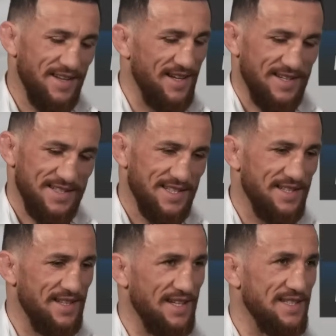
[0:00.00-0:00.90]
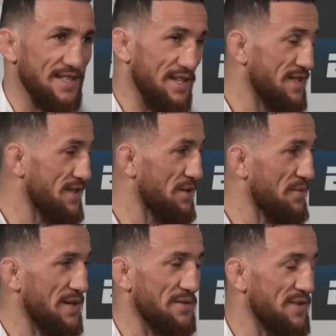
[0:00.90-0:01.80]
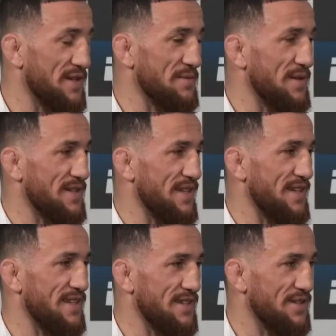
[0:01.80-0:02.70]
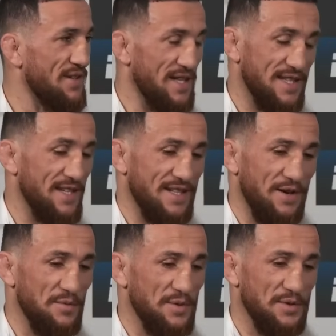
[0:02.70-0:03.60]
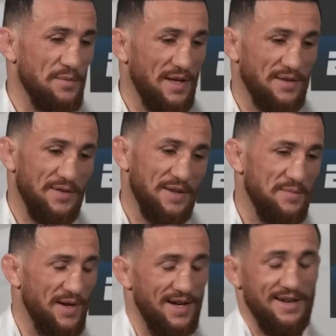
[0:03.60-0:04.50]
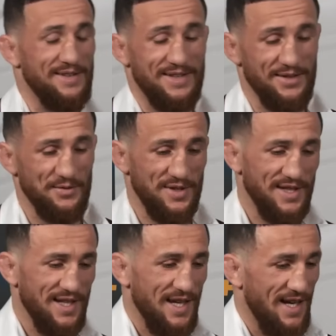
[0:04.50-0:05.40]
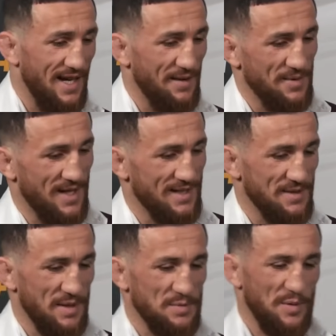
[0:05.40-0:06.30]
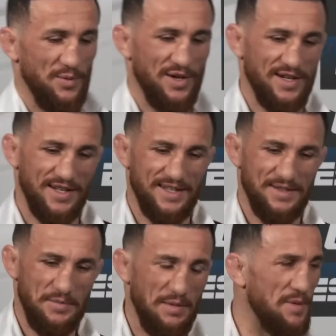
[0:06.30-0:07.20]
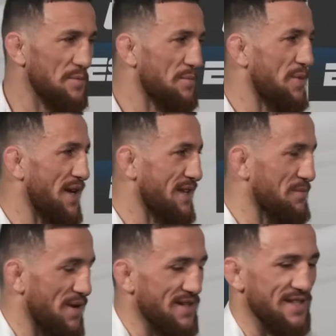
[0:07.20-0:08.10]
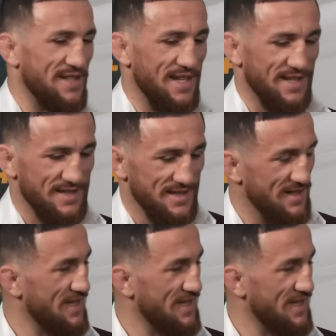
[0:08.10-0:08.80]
Yeah, you and Bradley Martin. That's your main event, but I think that would be a good main event, but now I'm not this much popular yet. Maybe Bradley Martin, yes.